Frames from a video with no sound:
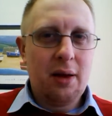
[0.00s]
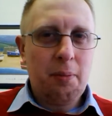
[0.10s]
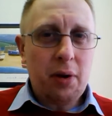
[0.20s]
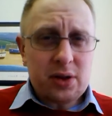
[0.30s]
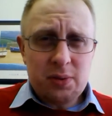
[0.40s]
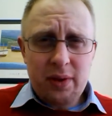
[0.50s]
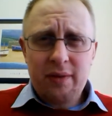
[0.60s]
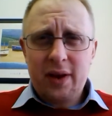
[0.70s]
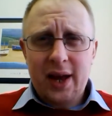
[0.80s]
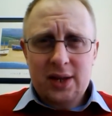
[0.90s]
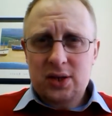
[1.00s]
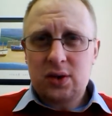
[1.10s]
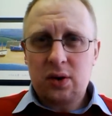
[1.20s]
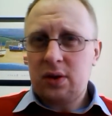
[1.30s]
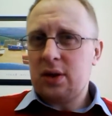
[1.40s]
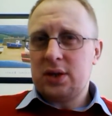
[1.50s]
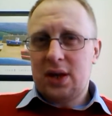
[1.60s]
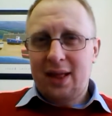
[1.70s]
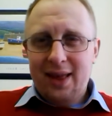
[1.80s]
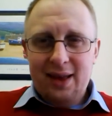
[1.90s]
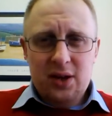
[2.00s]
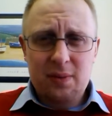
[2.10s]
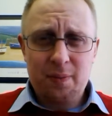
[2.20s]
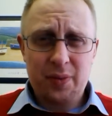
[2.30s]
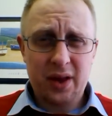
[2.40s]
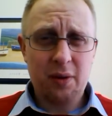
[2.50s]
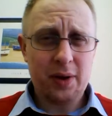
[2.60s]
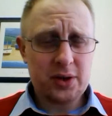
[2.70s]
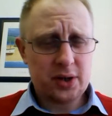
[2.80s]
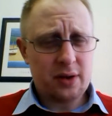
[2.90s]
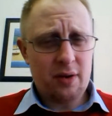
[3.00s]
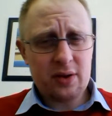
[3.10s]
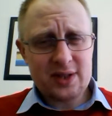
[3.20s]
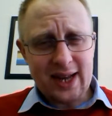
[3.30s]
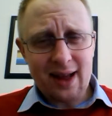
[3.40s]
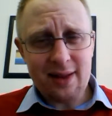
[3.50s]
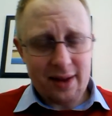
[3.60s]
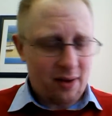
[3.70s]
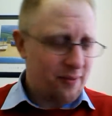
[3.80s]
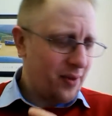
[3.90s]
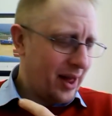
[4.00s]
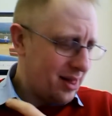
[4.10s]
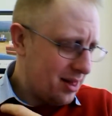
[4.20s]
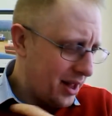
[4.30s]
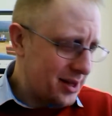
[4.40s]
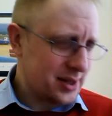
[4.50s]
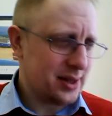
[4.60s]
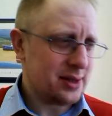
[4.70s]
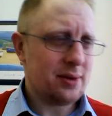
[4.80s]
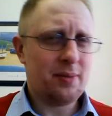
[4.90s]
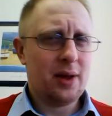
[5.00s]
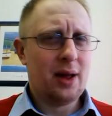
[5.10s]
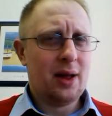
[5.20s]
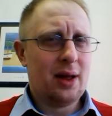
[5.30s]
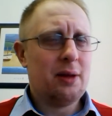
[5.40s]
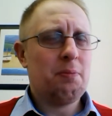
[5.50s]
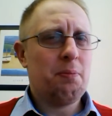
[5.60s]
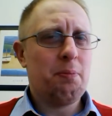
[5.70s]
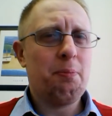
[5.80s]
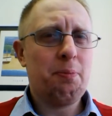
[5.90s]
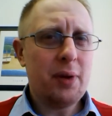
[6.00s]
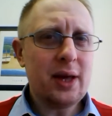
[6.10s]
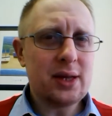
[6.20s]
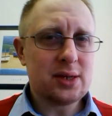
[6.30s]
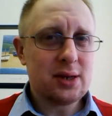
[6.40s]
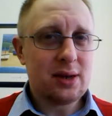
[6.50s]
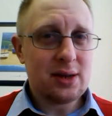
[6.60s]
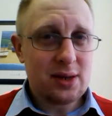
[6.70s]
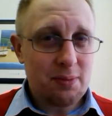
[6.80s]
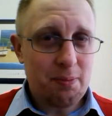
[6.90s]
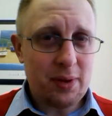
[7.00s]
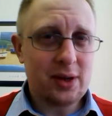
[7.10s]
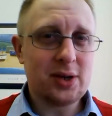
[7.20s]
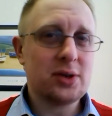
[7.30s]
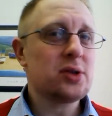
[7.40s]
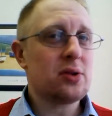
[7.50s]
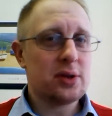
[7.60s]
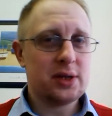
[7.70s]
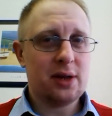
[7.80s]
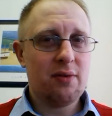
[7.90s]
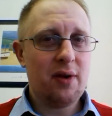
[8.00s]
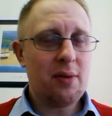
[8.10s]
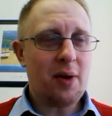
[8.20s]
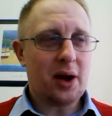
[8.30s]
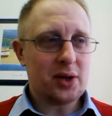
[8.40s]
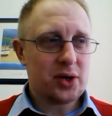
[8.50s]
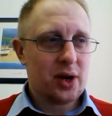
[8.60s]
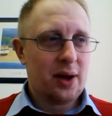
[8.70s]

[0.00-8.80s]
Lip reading: possibly even against Saunders. I think Eubank Jr. on talent, on athleticism, beats Billy Joe Saunders in the rematch.